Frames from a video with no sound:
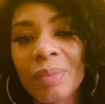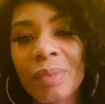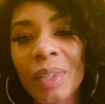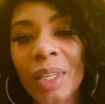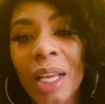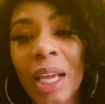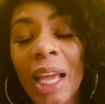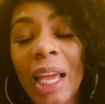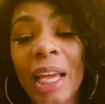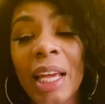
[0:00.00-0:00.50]

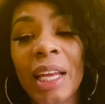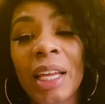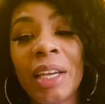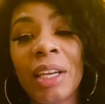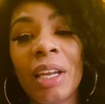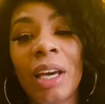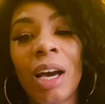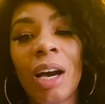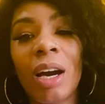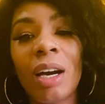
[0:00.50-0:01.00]

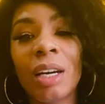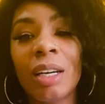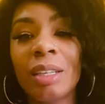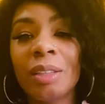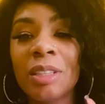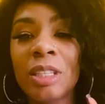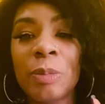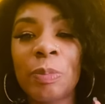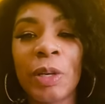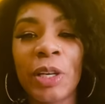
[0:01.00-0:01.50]
And
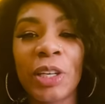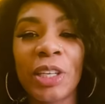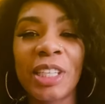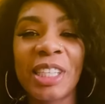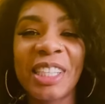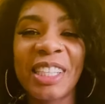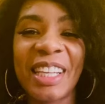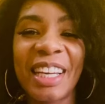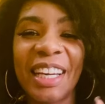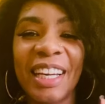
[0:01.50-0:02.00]
Spirit
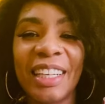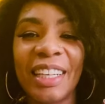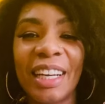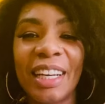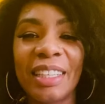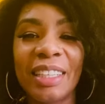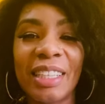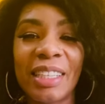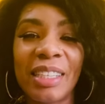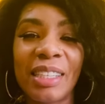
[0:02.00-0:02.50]
is saying
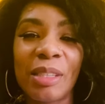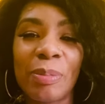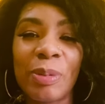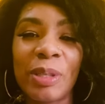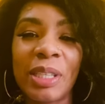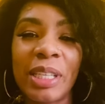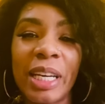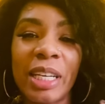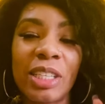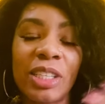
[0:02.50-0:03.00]
that this is
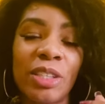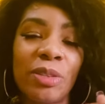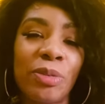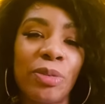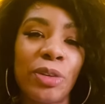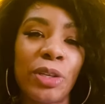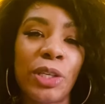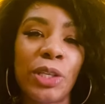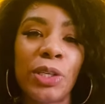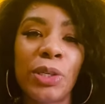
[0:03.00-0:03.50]
protection
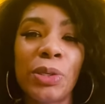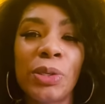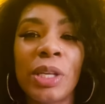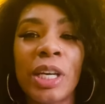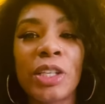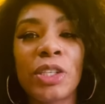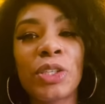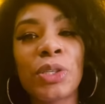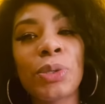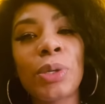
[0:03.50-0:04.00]
for you,
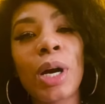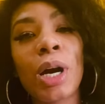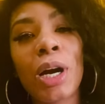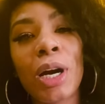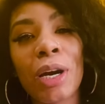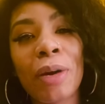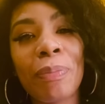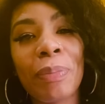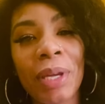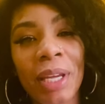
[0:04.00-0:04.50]
that you
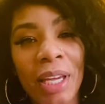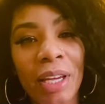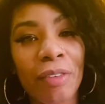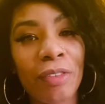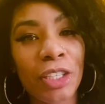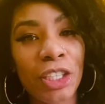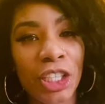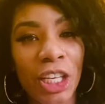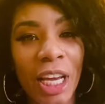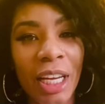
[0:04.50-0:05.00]
are being
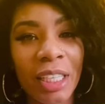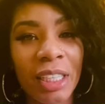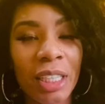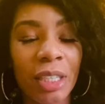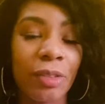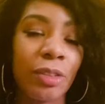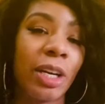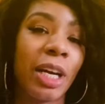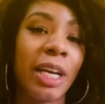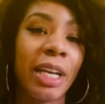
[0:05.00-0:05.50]
rejected
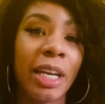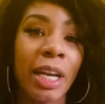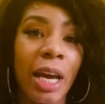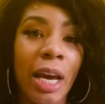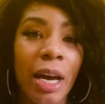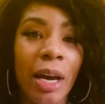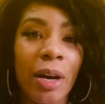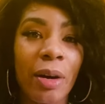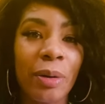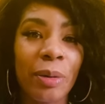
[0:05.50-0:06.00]
right
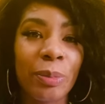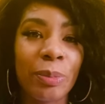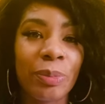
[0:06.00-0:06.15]
now.